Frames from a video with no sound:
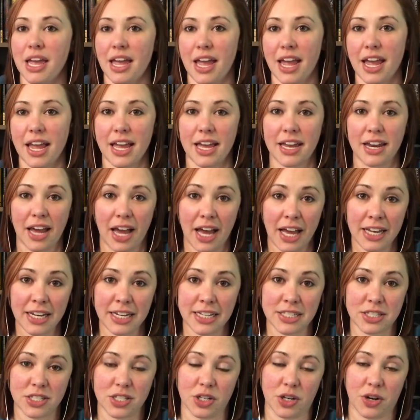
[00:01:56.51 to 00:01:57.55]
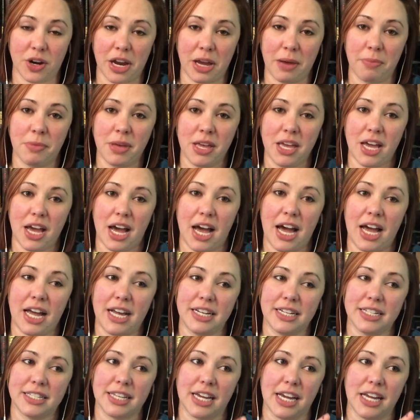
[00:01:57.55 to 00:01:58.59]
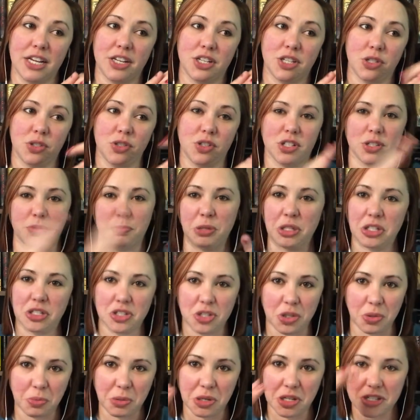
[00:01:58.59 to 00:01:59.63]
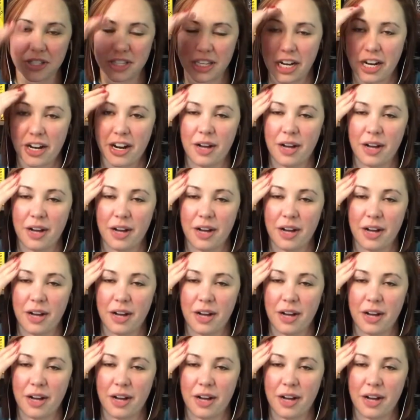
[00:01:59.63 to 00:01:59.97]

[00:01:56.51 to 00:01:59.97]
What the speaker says: and on Instagram I decided to just put 2 books there.